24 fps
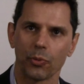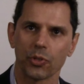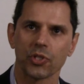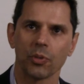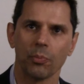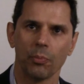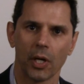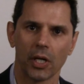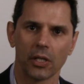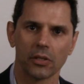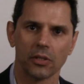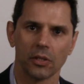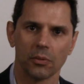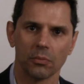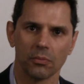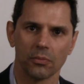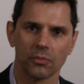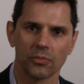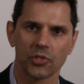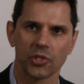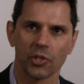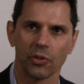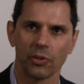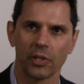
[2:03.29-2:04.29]
was among them.
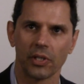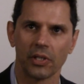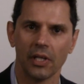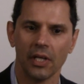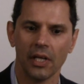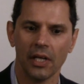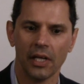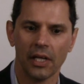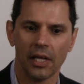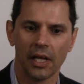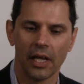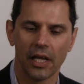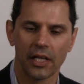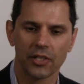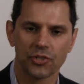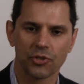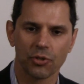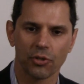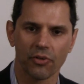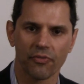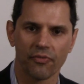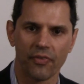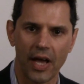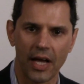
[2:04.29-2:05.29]
So it
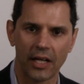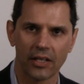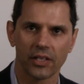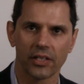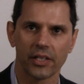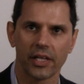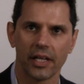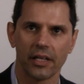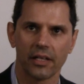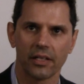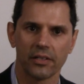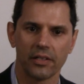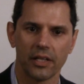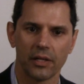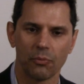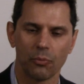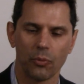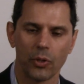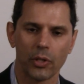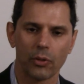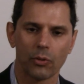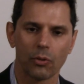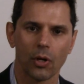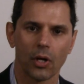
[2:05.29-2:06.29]
sort of validated that
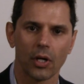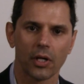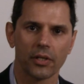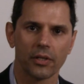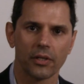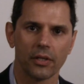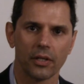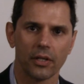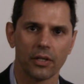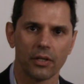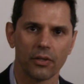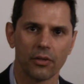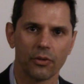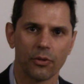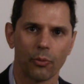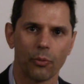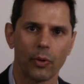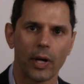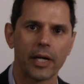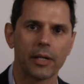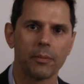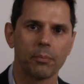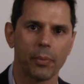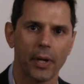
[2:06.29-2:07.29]
we were on the
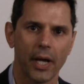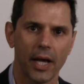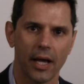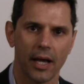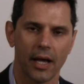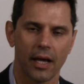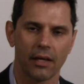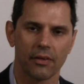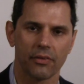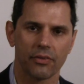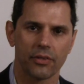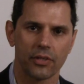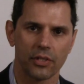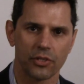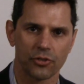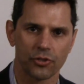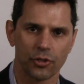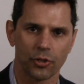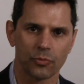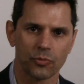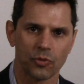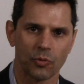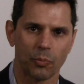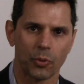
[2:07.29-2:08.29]
right path in
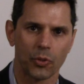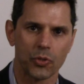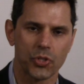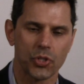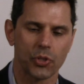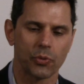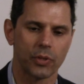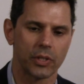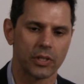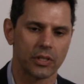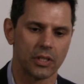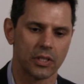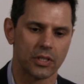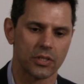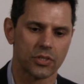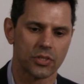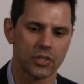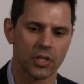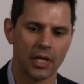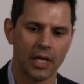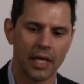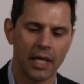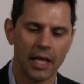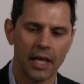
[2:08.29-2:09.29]
terms of pursuing this.
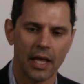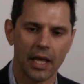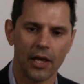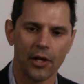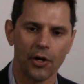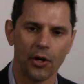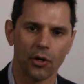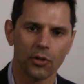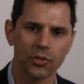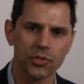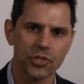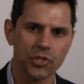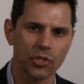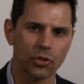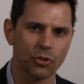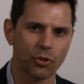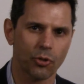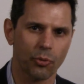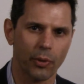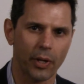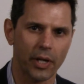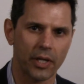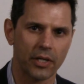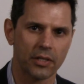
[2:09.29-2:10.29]
It also
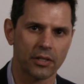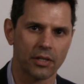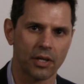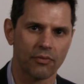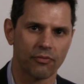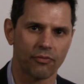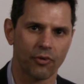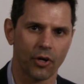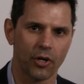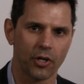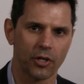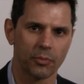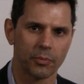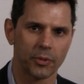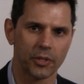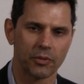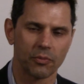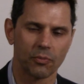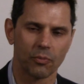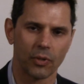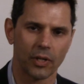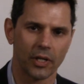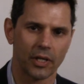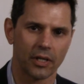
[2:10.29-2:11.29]
created an
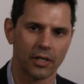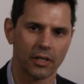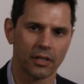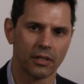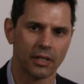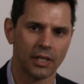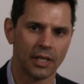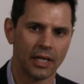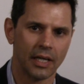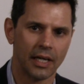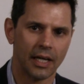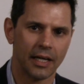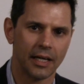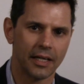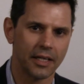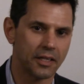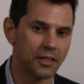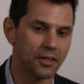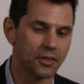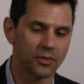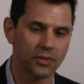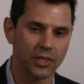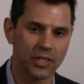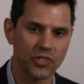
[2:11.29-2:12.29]
environment where, you
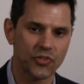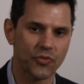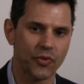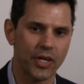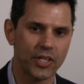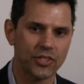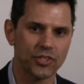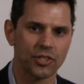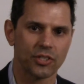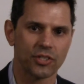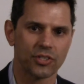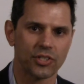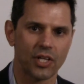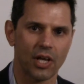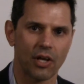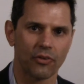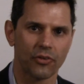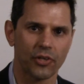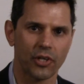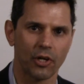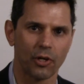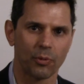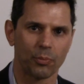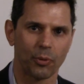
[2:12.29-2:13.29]
know, let's face it, as
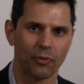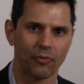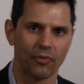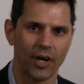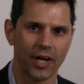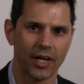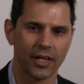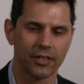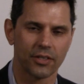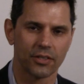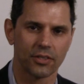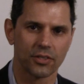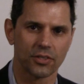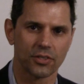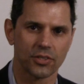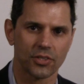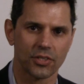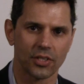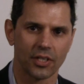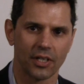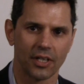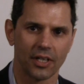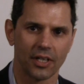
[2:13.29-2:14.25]
healthcare providers,